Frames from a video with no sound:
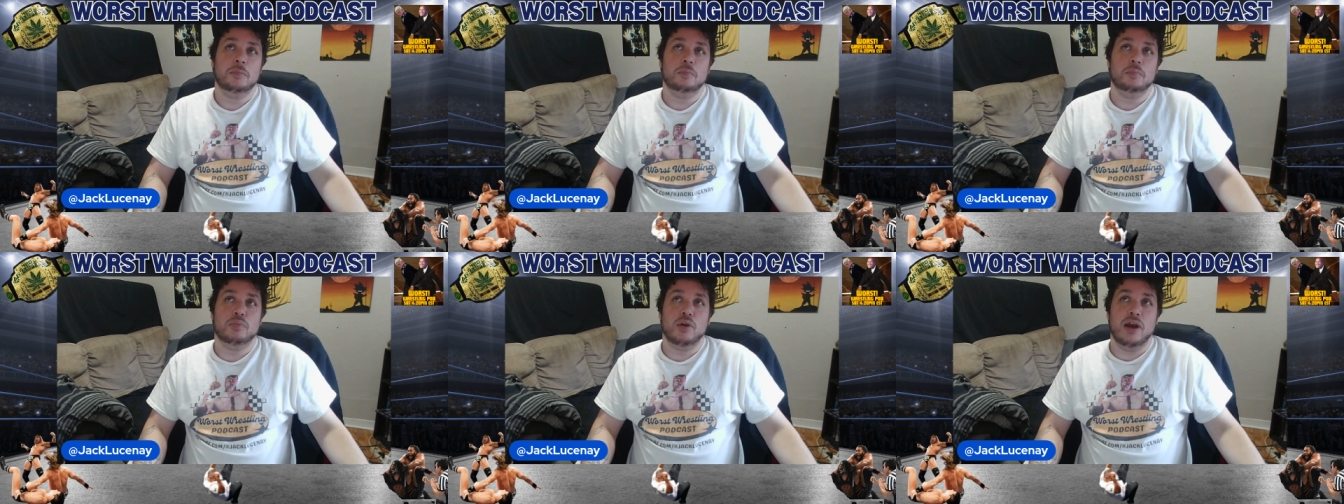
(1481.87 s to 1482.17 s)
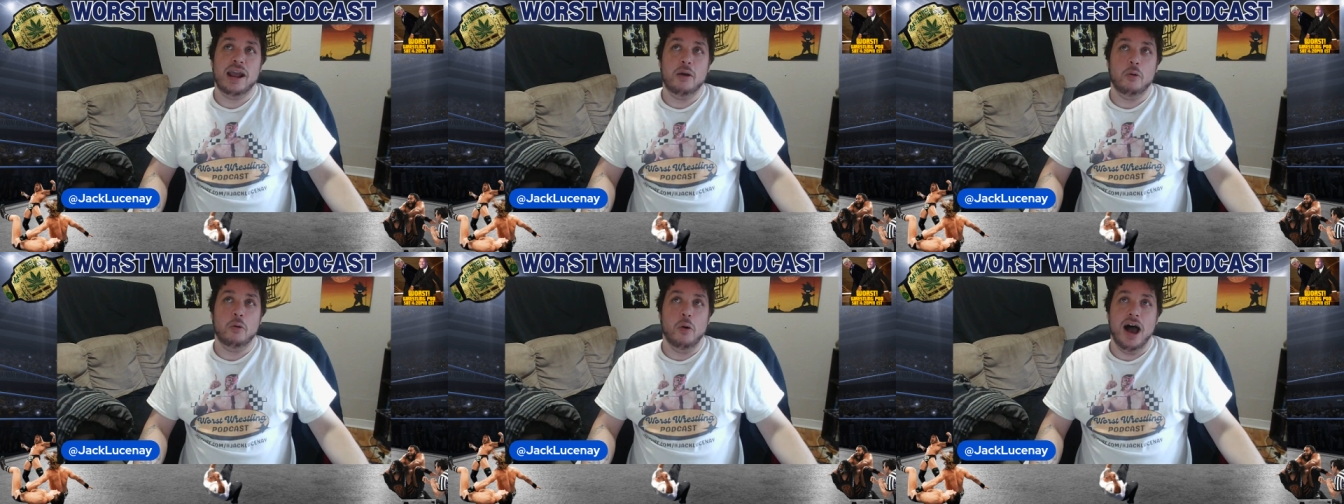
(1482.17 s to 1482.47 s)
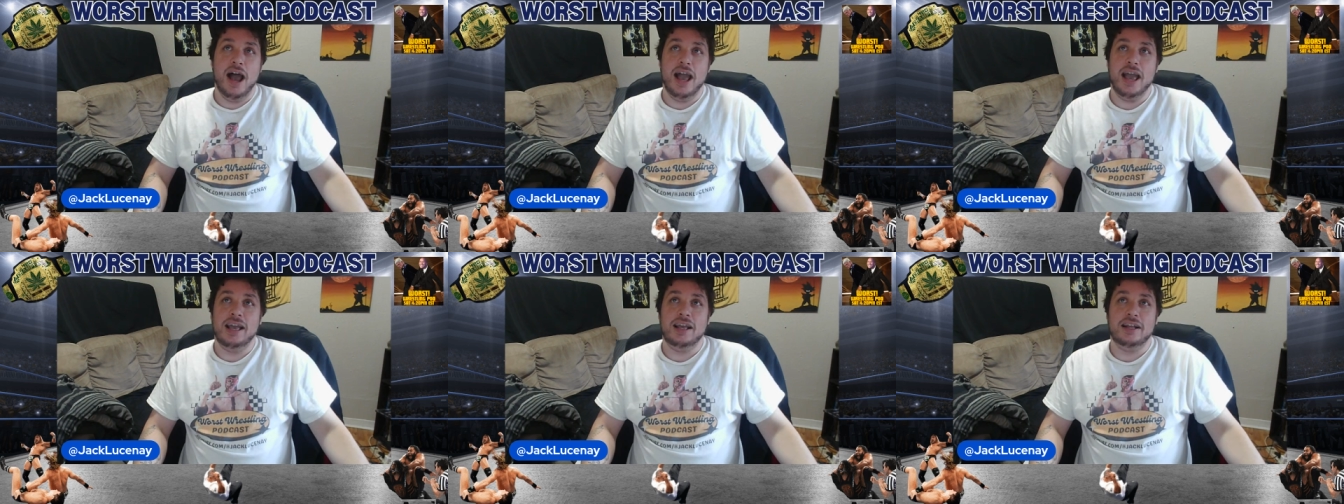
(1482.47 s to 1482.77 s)
Bray
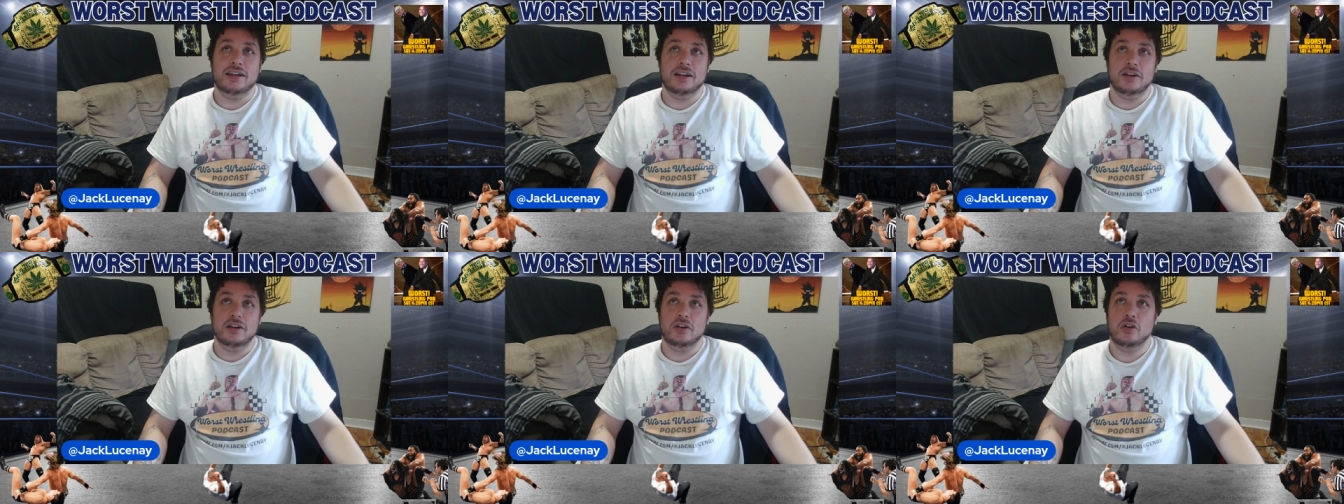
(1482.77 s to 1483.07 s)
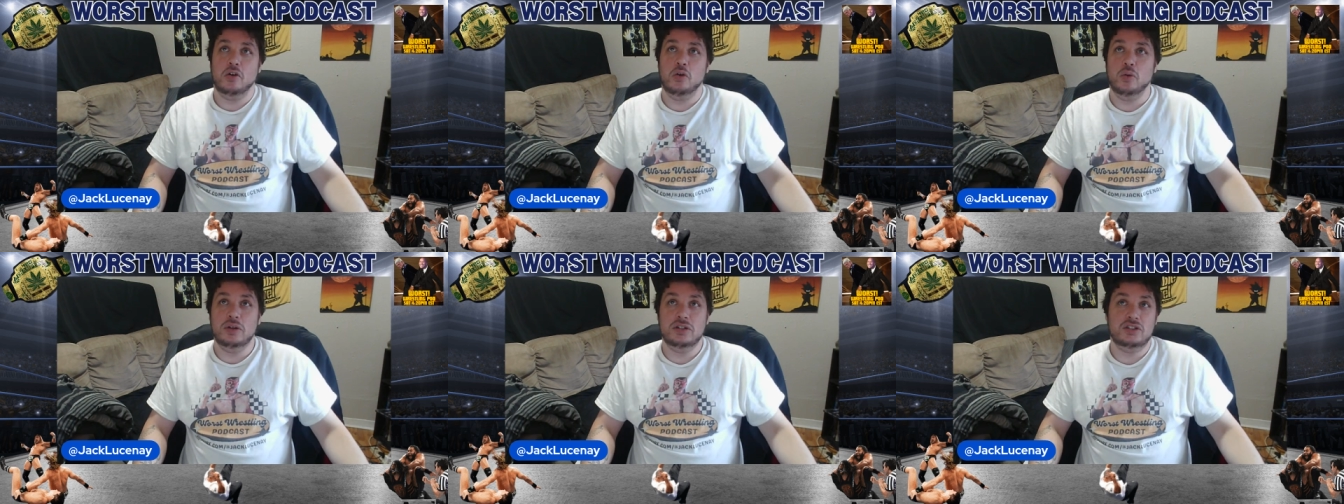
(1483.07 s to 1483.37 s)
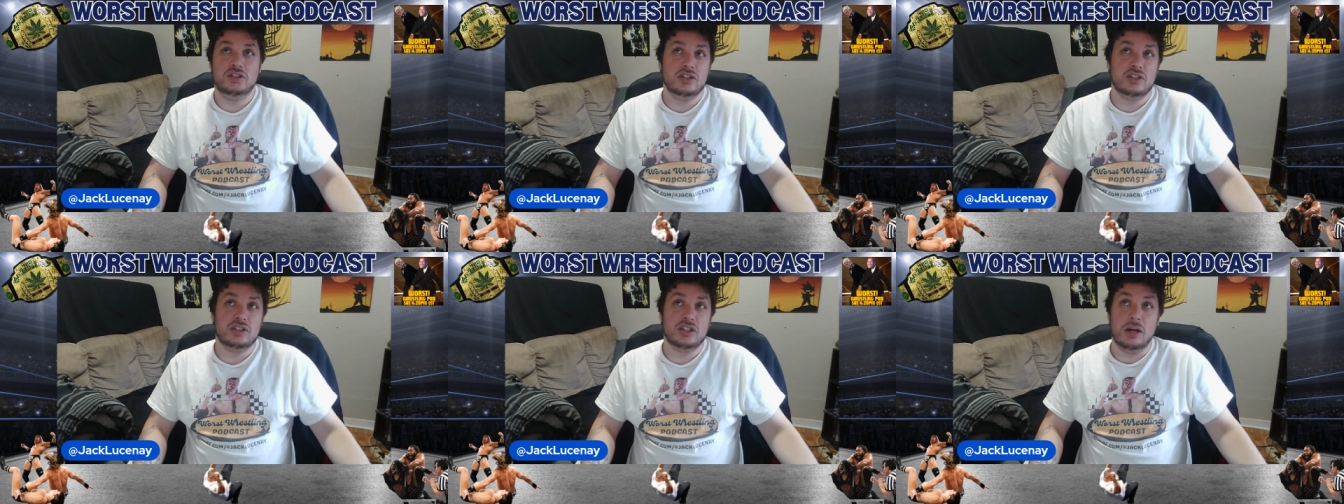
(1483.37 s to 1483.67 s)
Wyatt, who was
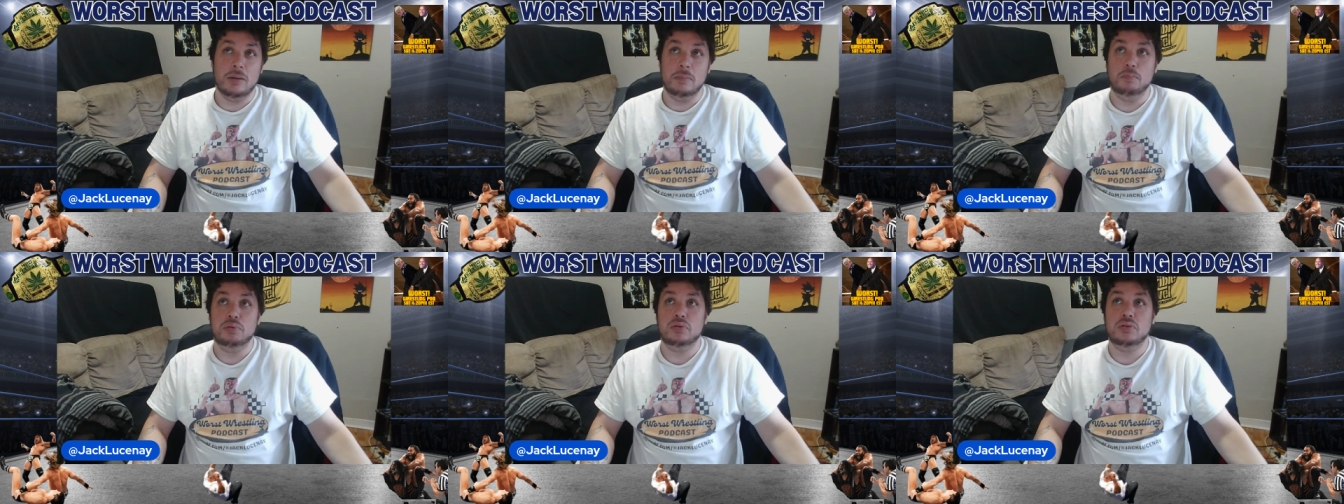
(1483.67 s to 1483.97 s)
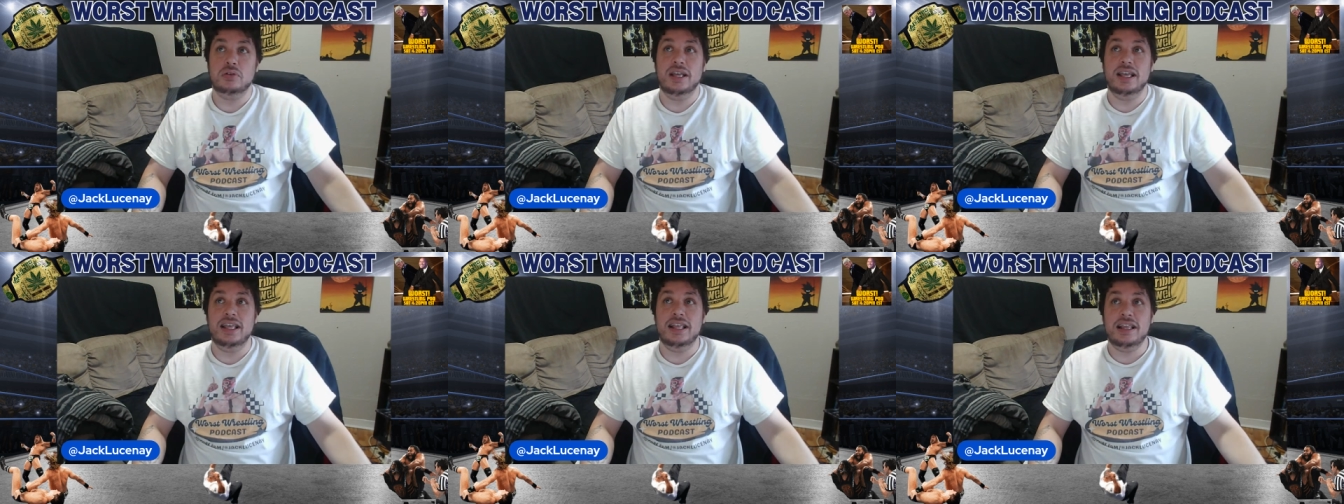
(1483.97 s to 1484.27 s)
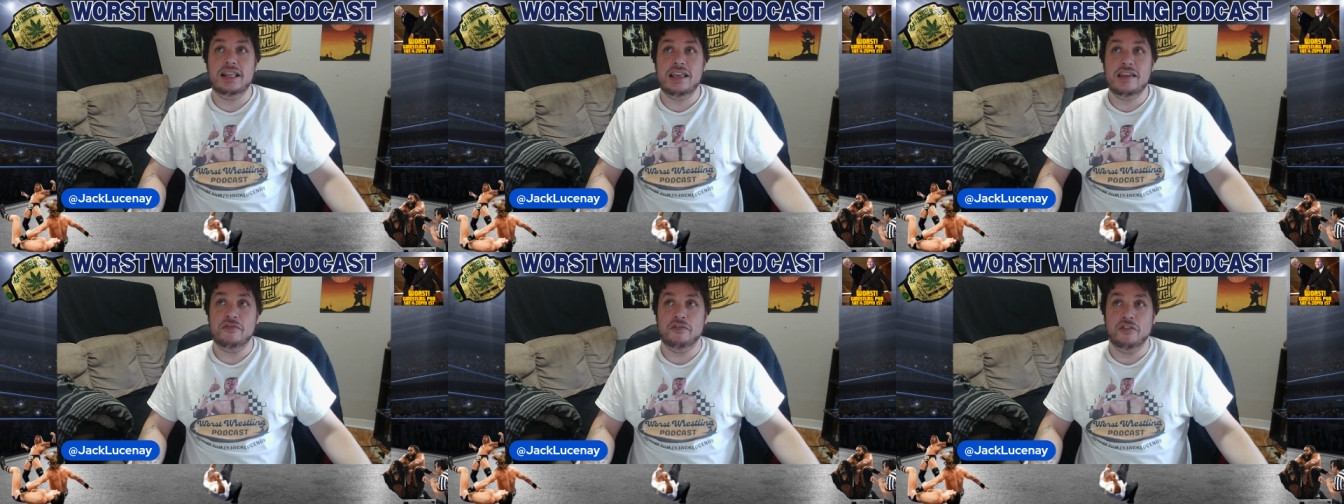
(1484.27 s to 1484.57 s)
just
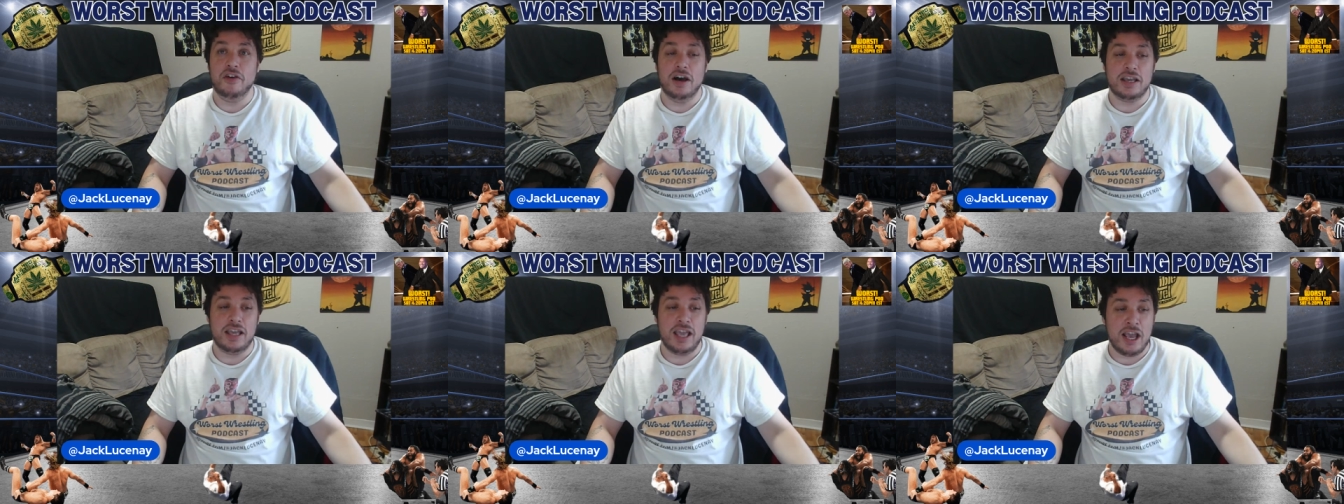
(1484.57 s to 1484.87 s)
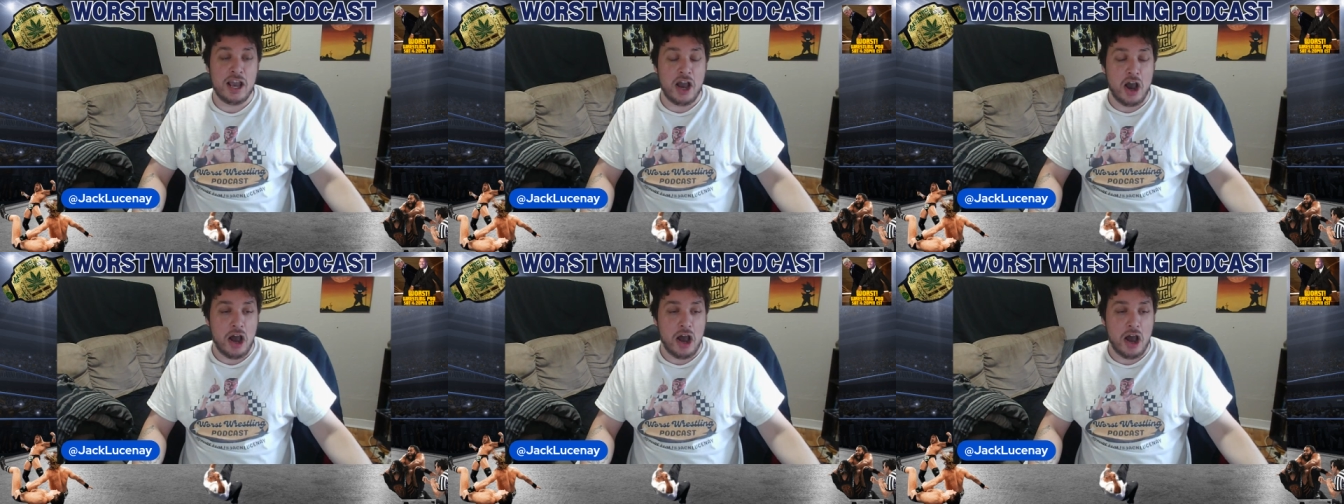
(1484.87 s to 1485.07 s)
completely fucking